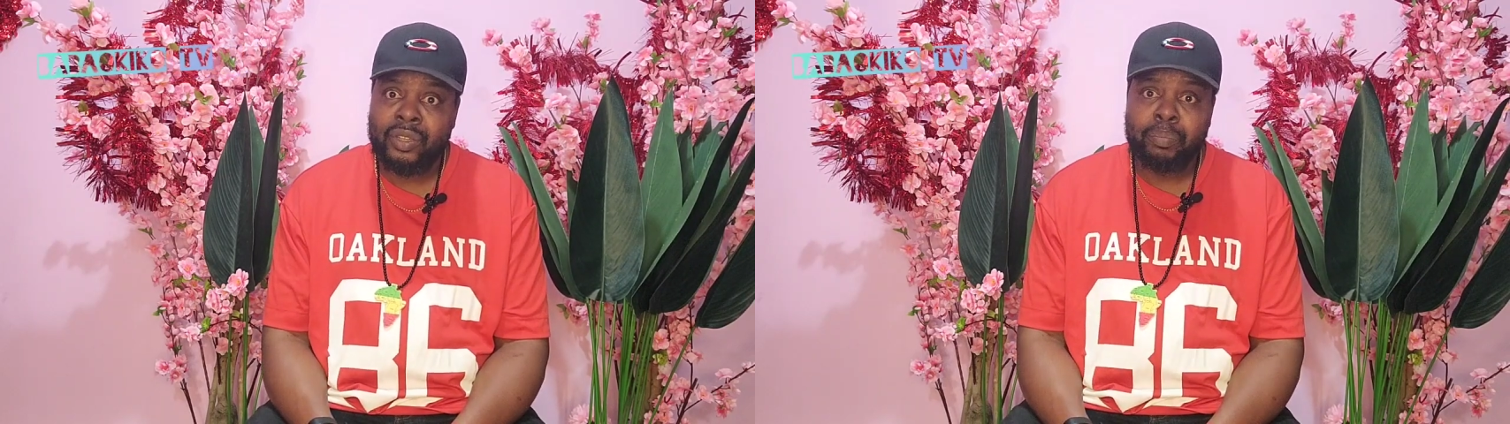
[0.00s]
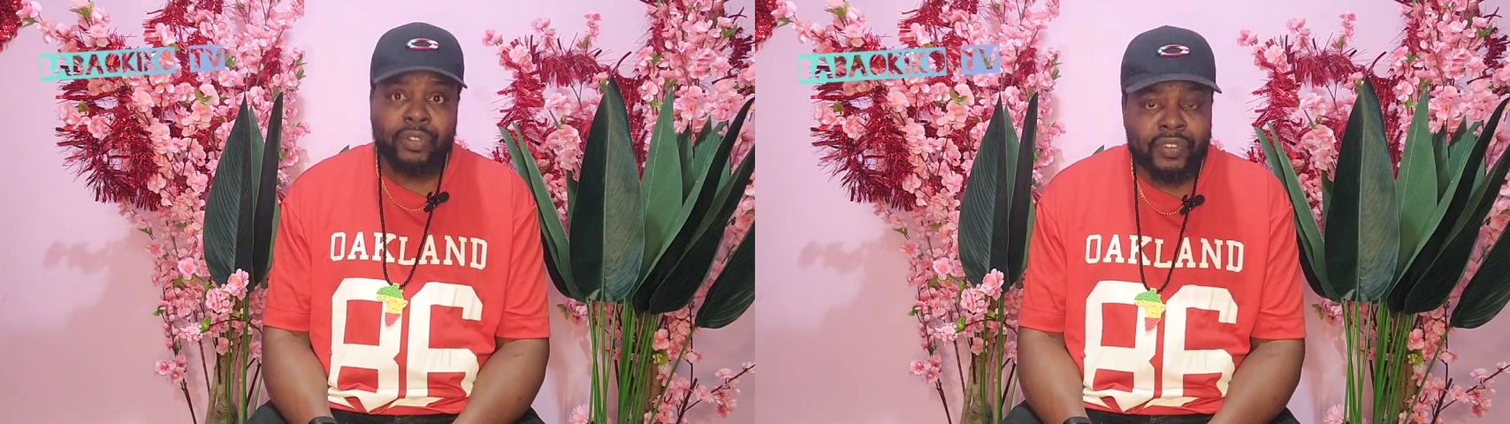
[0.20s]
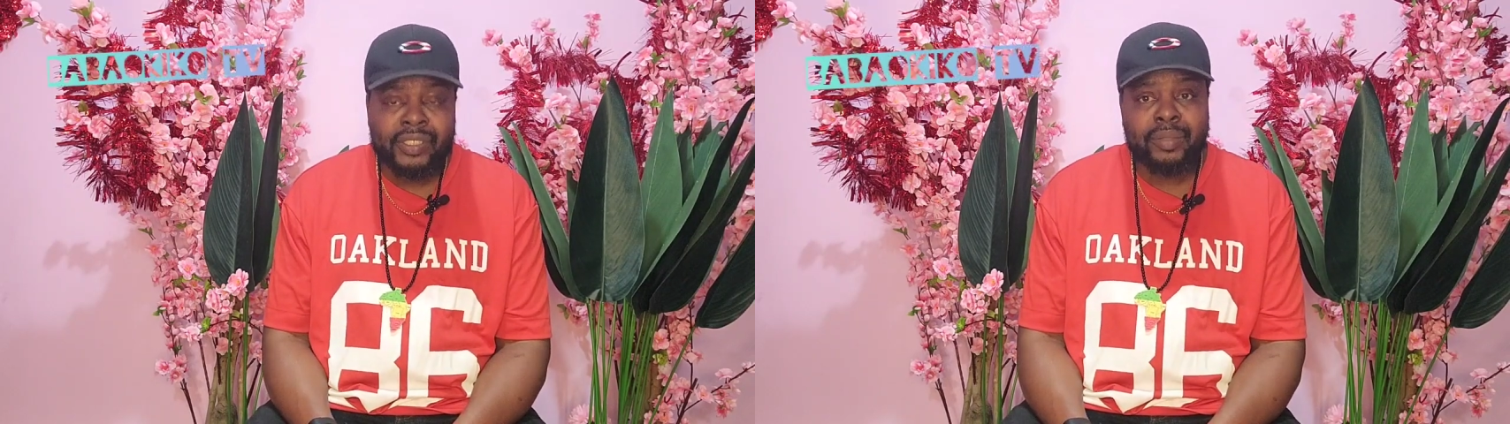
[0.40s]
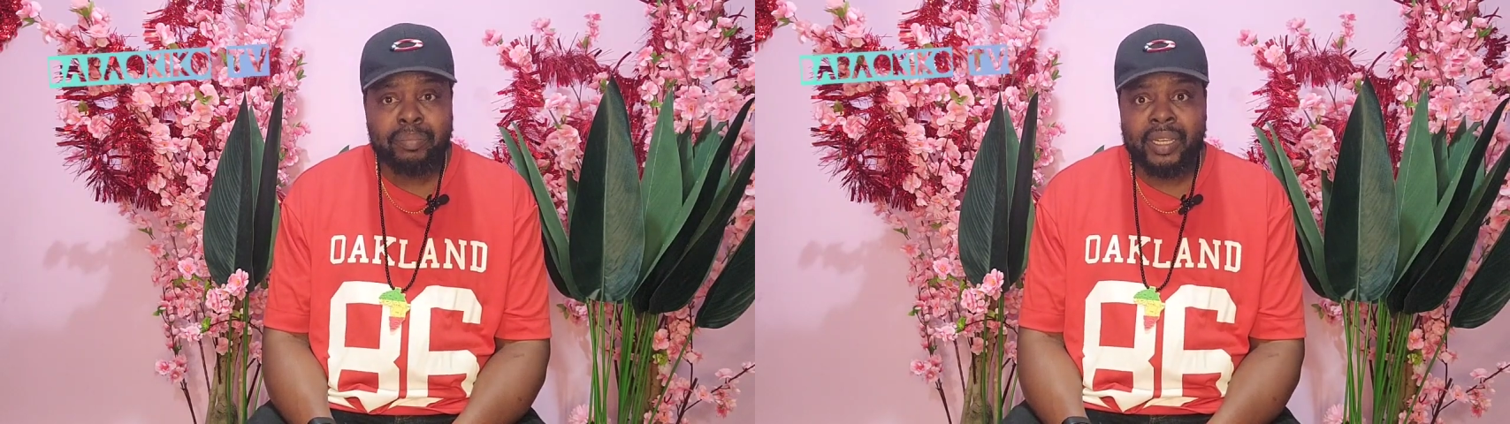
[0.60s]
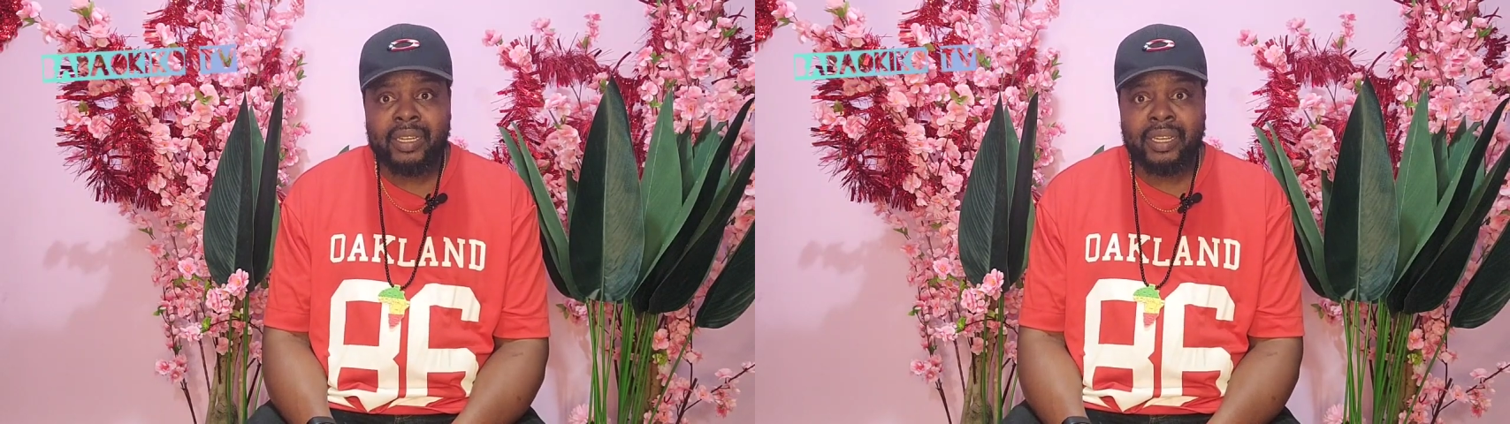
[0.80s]
befitting
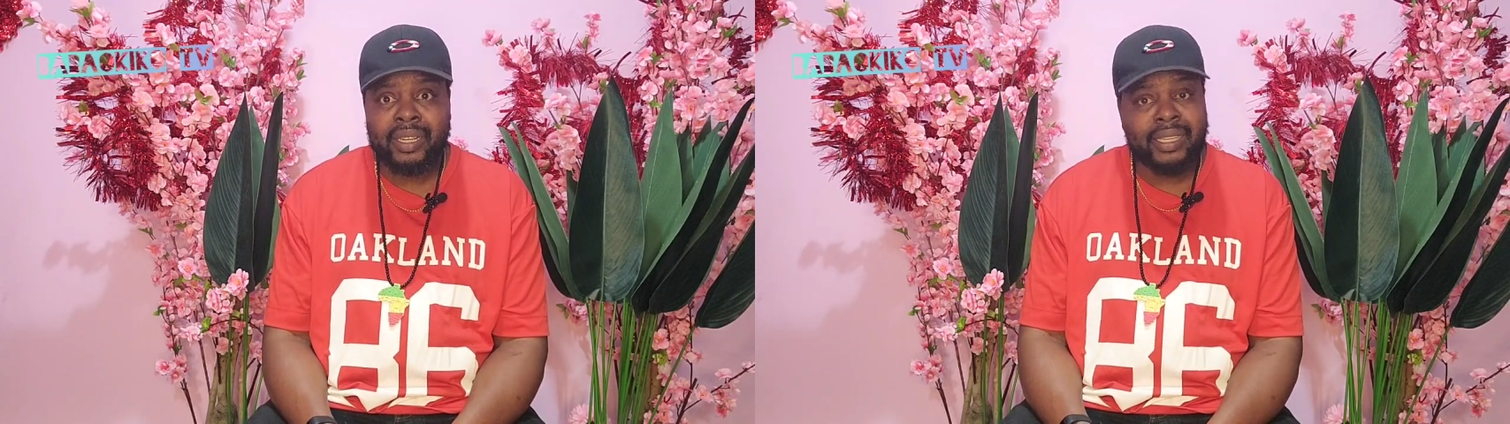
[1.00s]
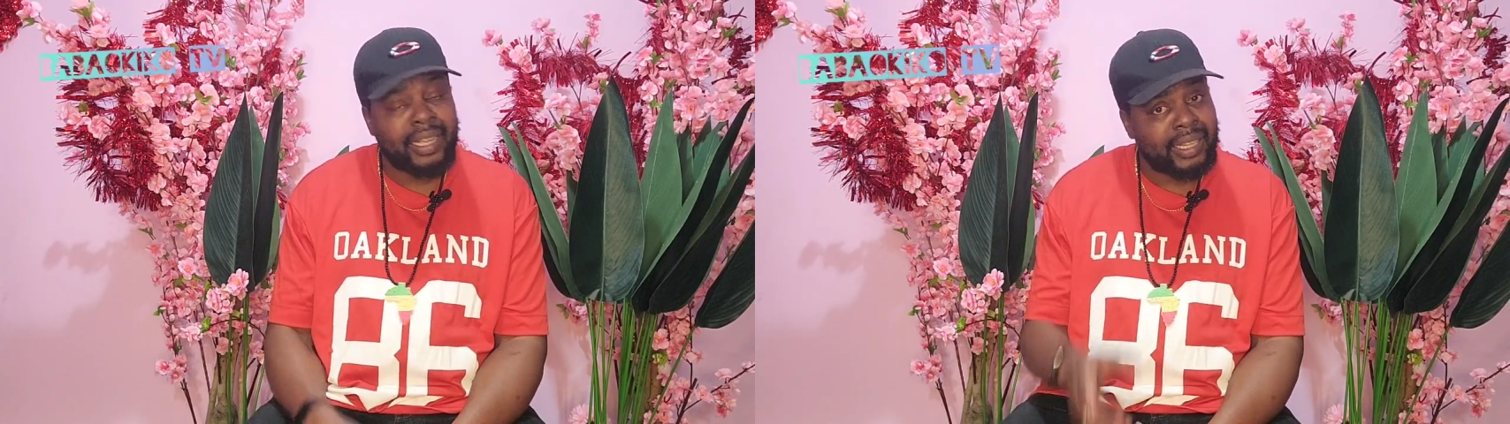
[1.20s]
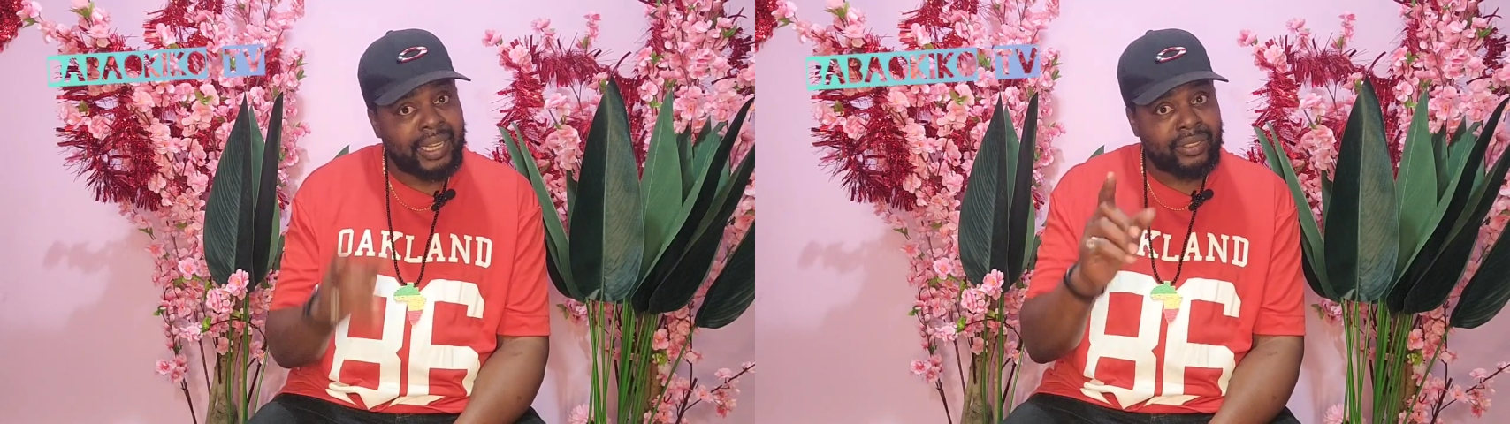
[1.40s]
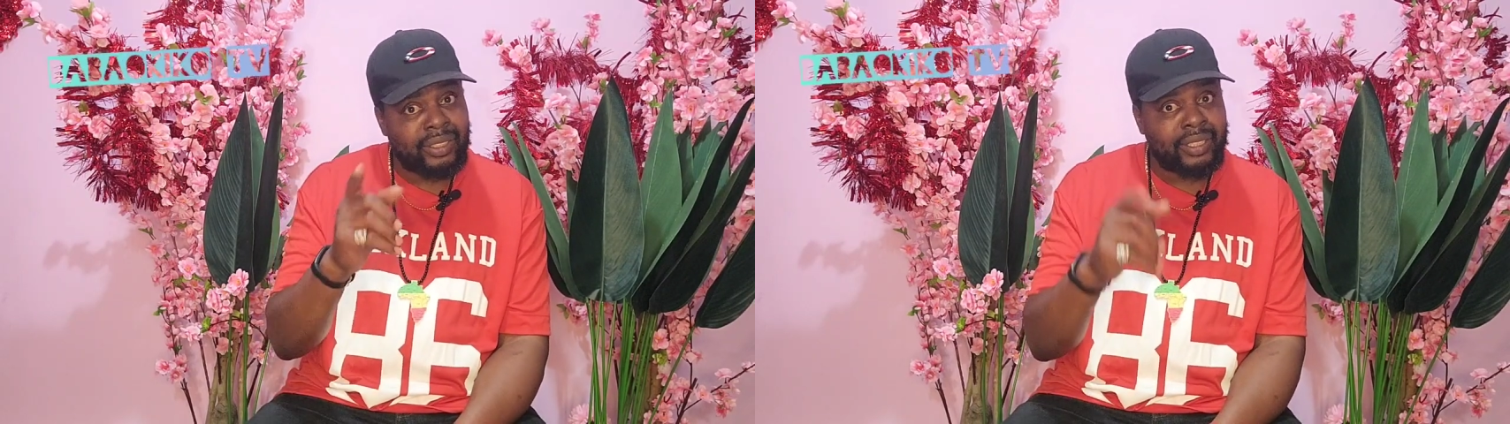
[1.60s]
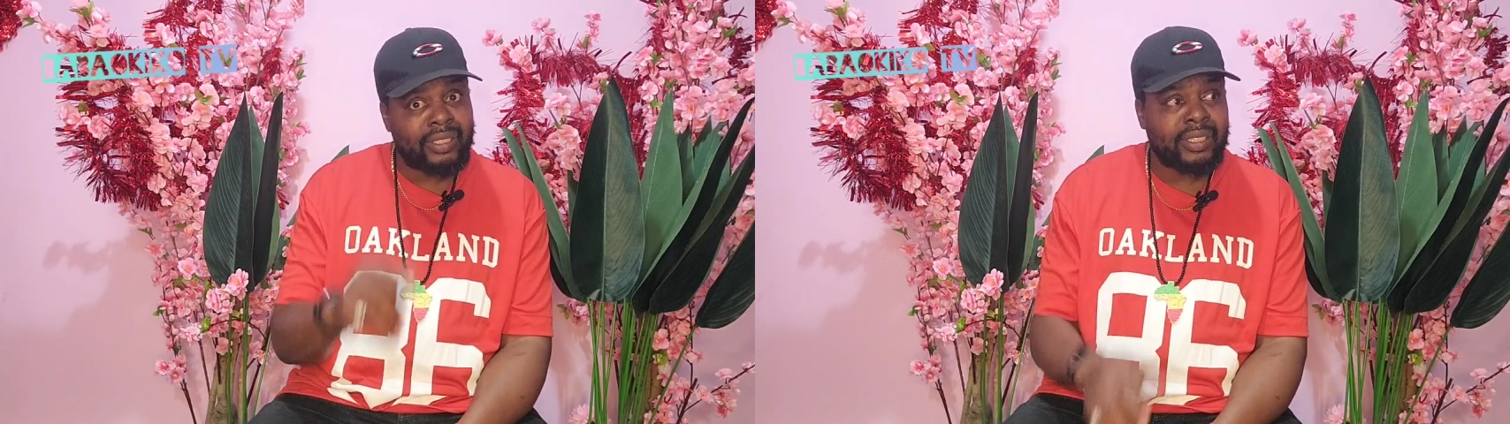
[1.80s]
burial that he
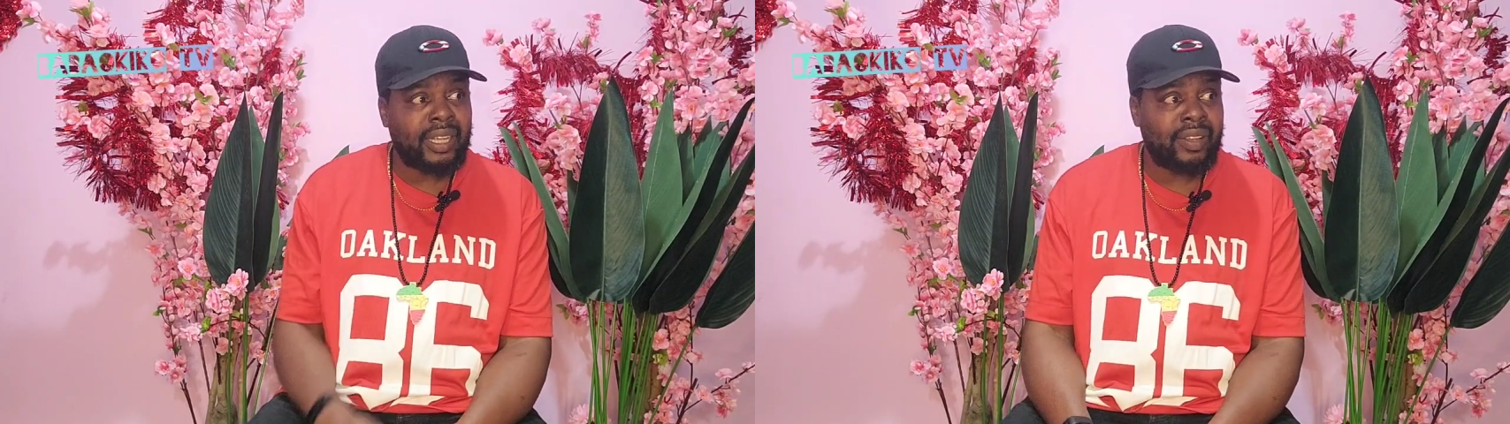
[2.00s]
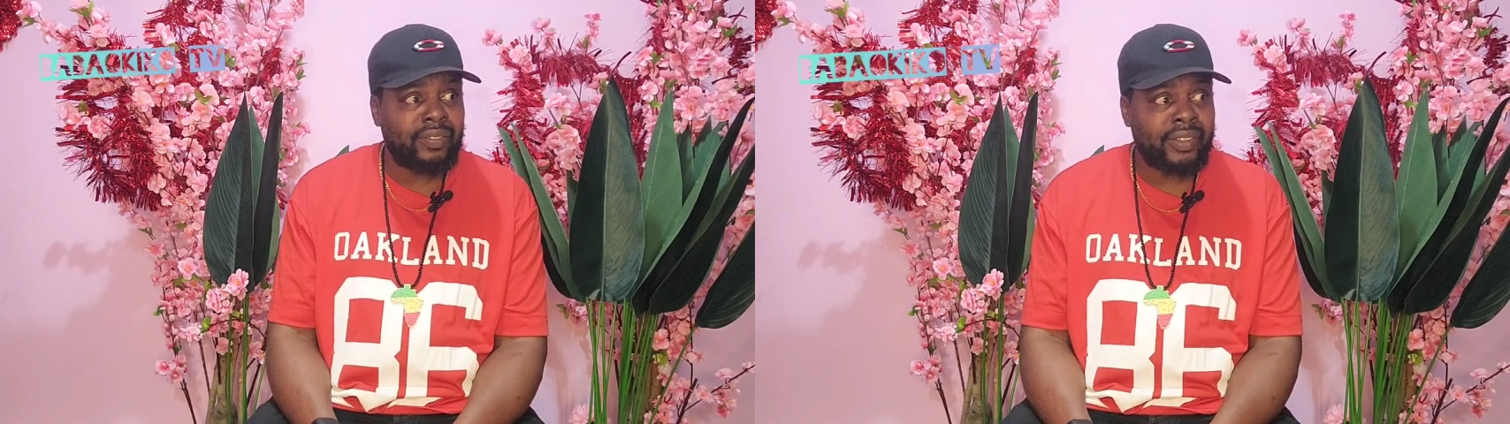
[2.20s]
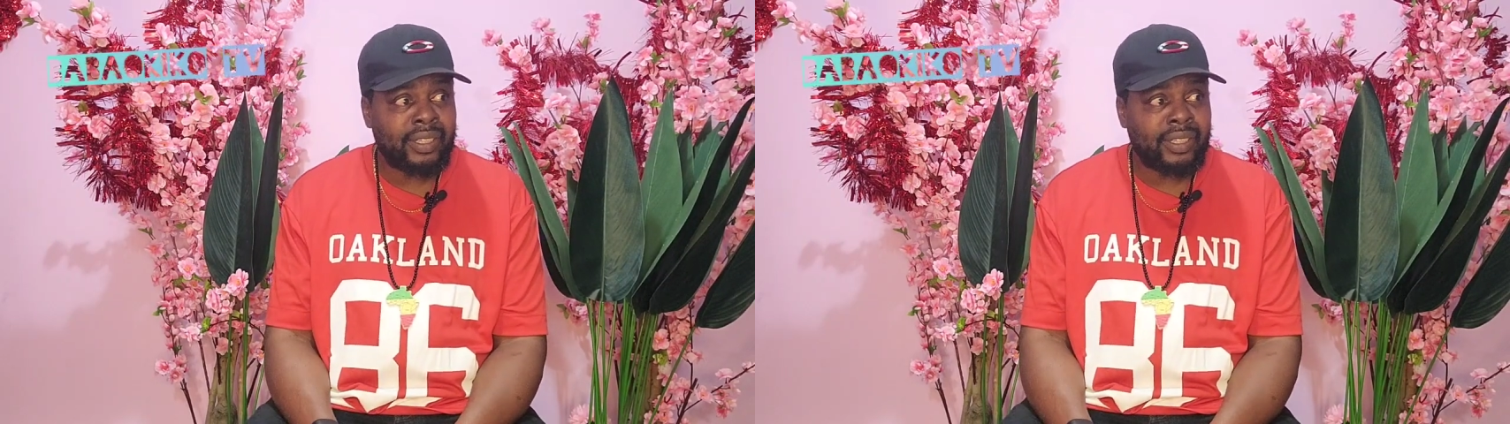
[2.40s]
actually deserved.